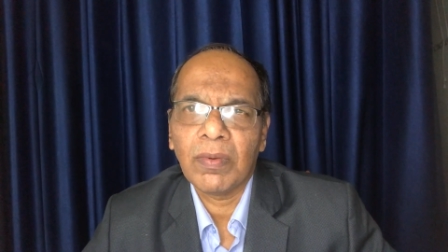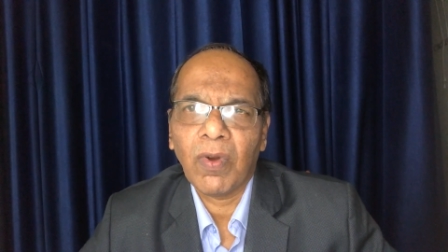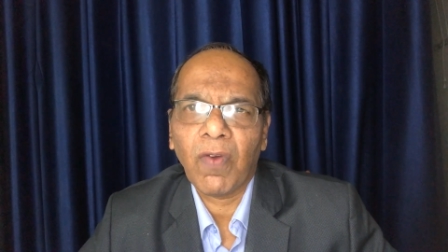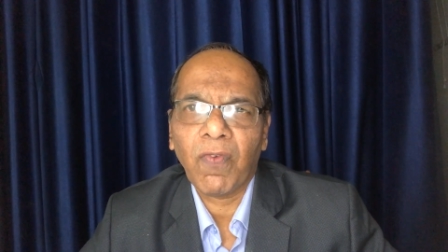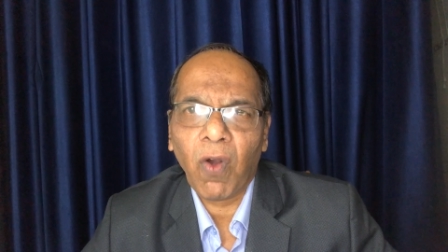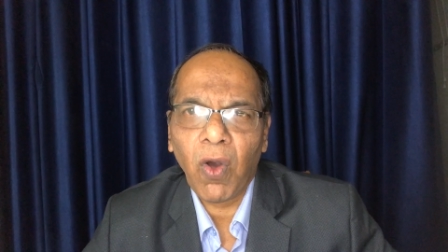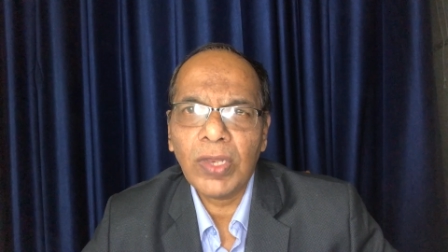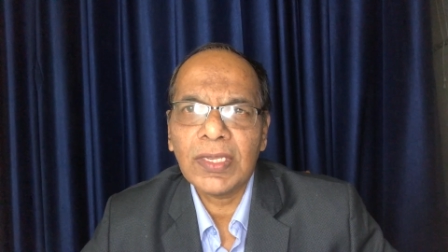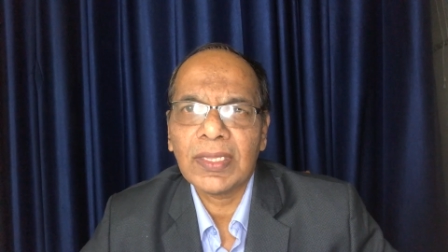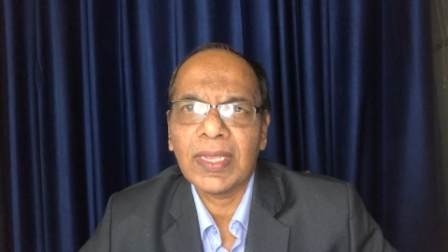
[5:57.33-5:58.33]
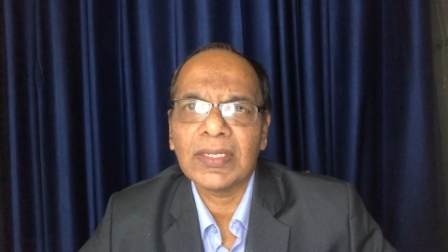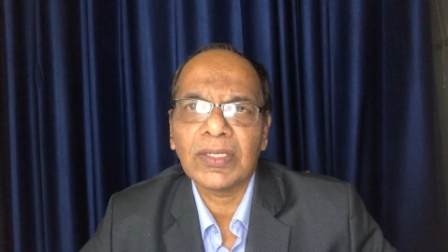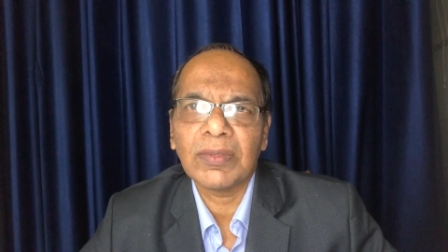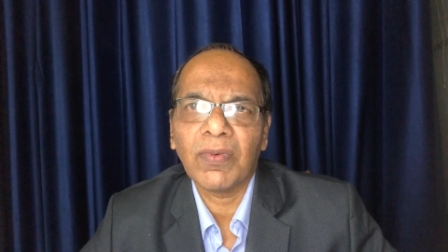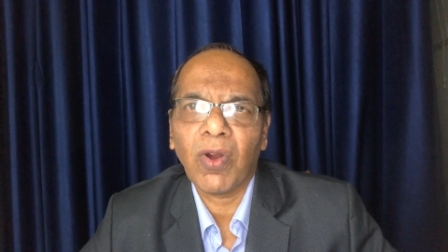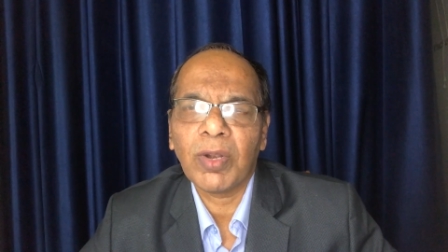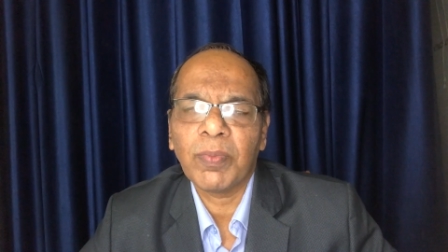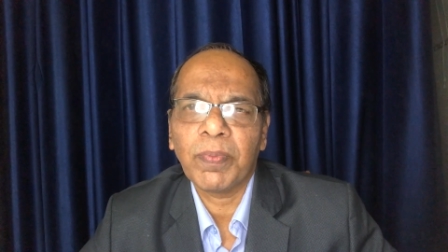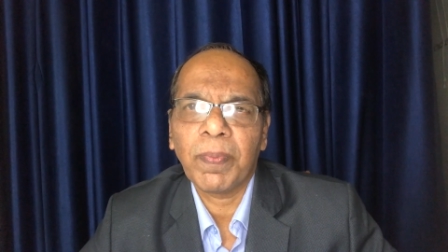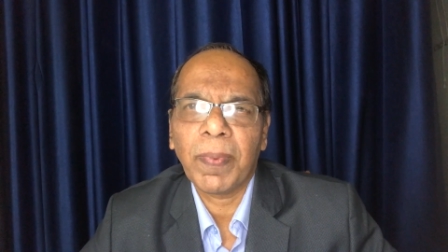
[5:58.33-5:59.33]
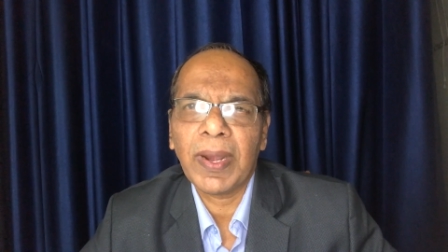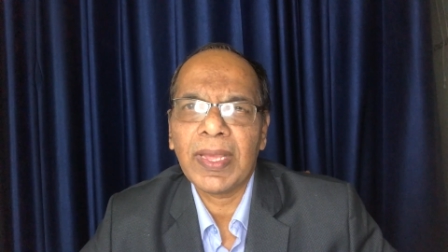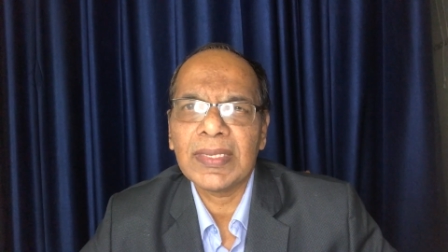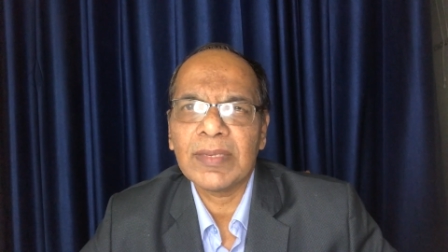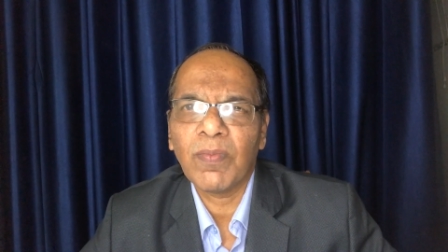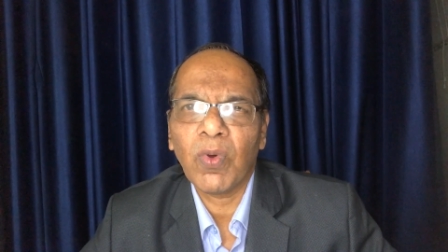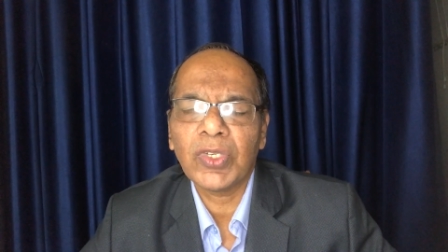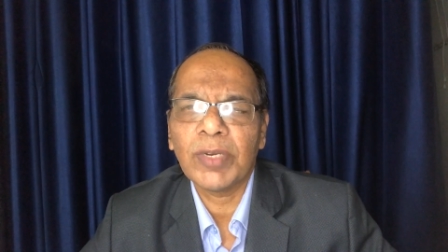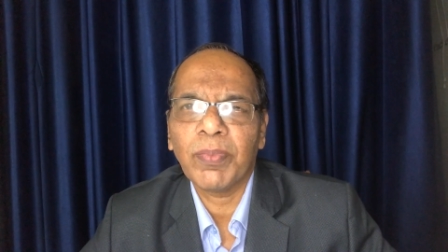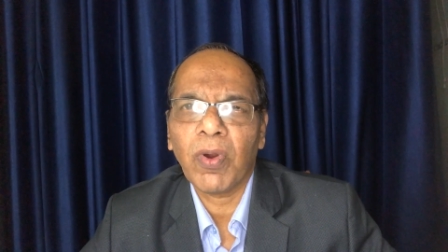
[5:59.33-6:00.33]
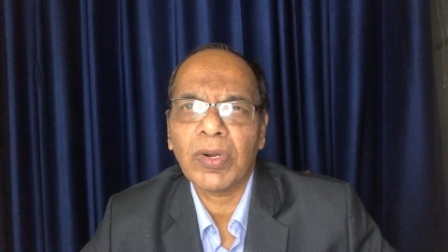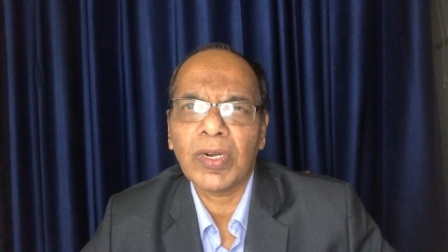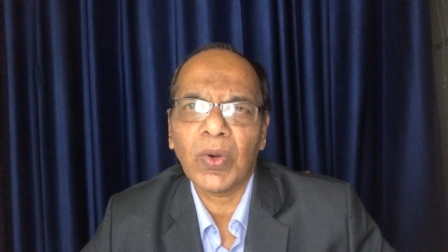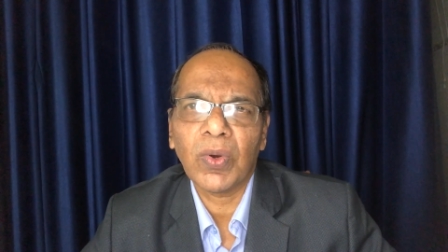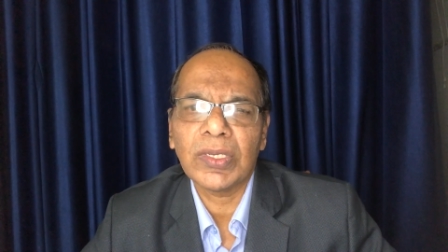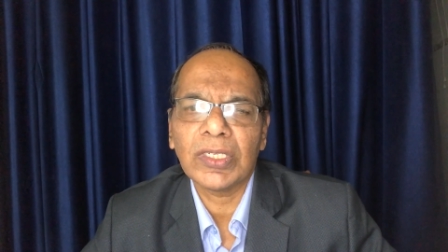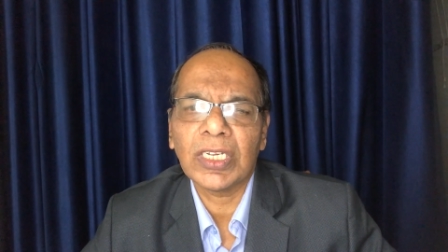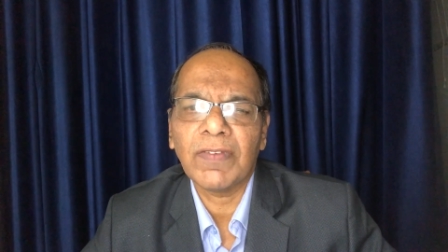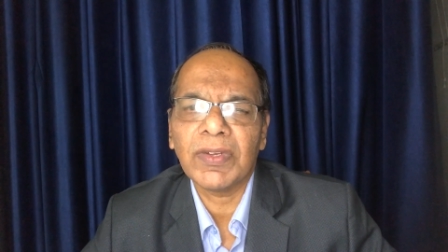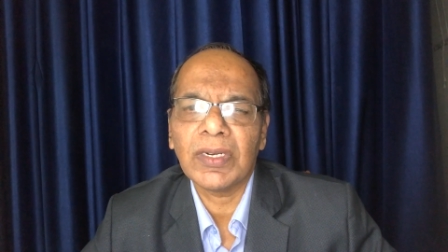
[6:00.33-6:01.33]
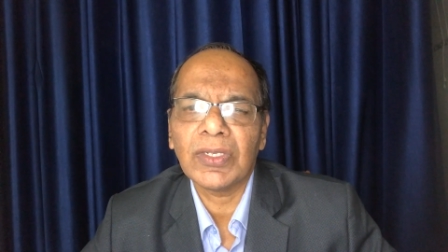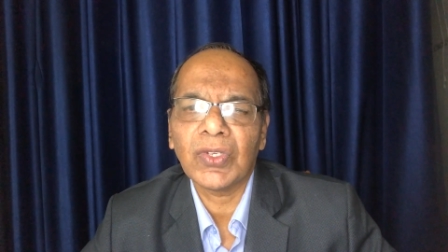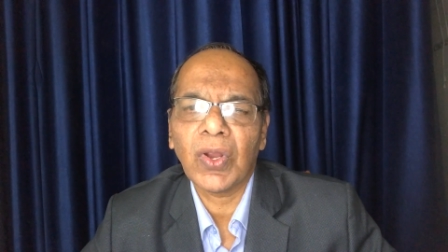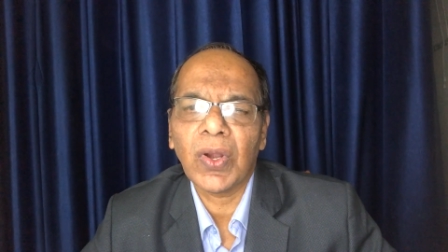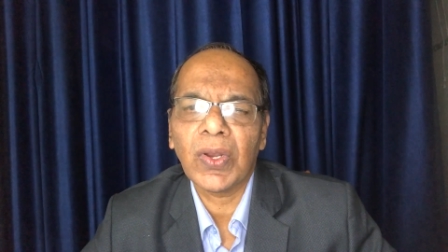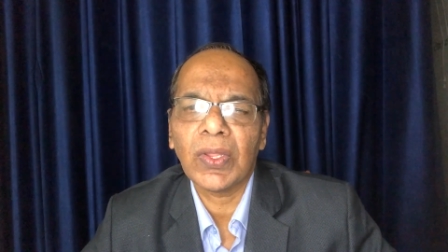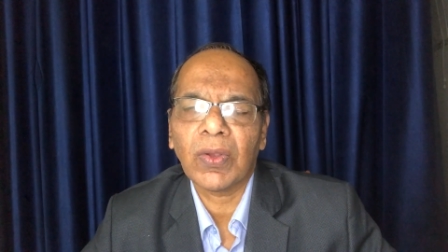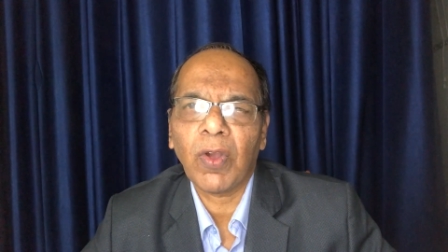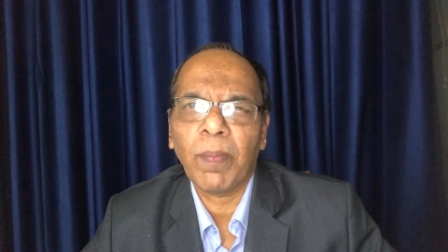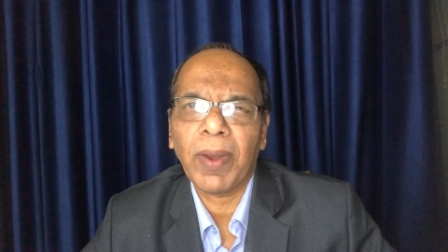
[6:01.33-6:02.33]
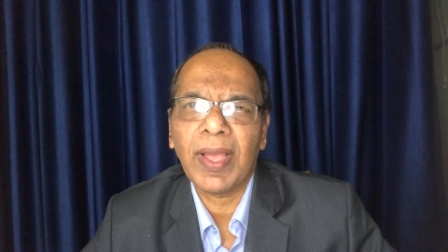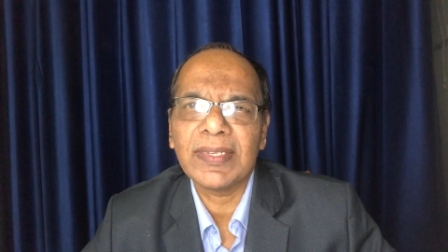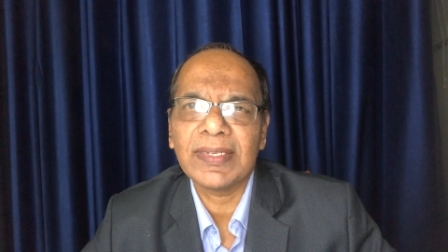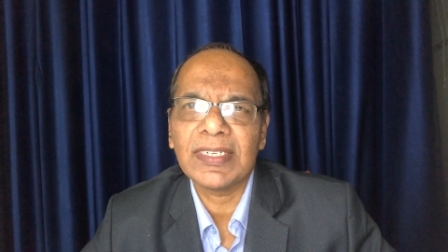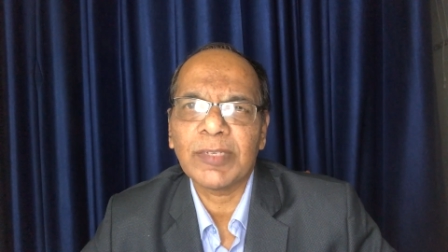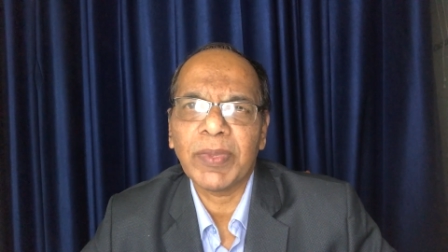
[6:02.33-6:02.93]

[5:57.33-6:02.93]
Of all the things, what plays most important role is the governance or the compliance risk,